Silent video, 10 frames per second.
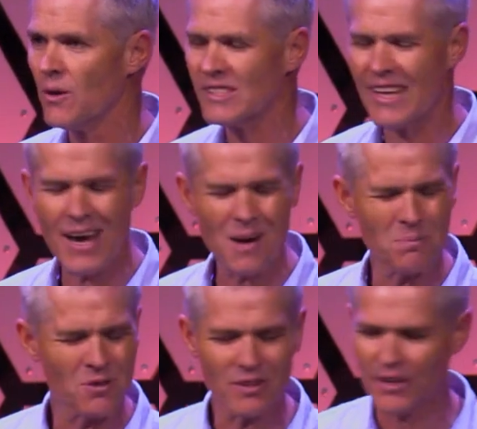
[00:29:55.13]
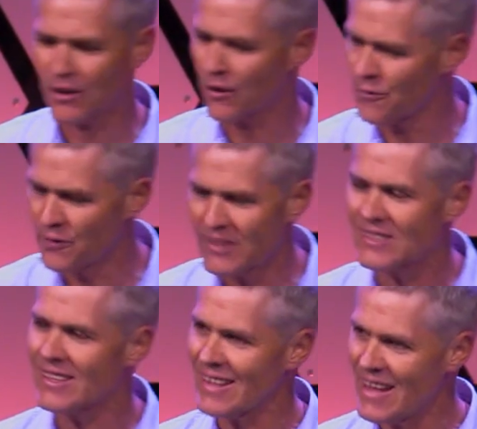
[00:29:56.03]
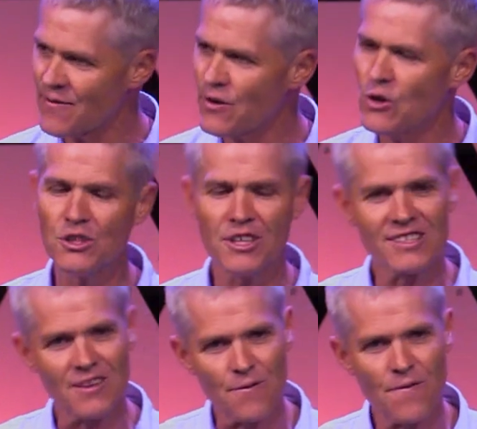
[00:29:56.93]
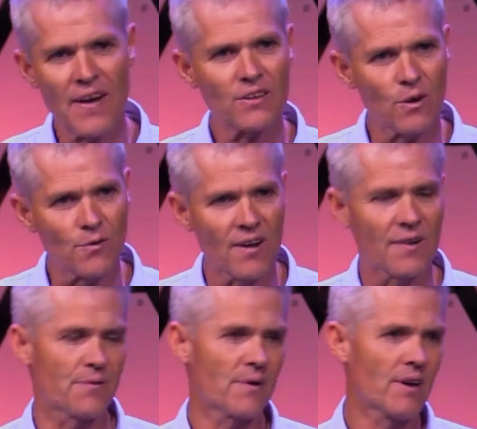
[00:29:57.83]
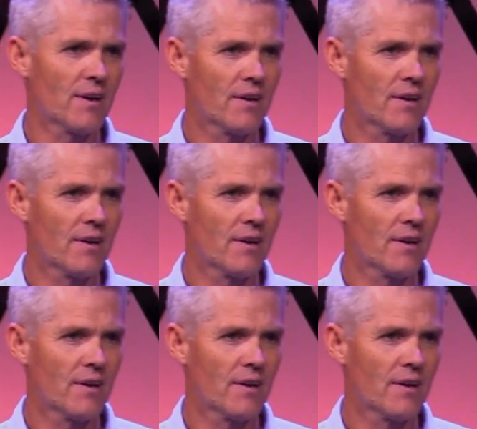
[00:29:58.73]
I was absolutely convinced that evolution is a fact of life.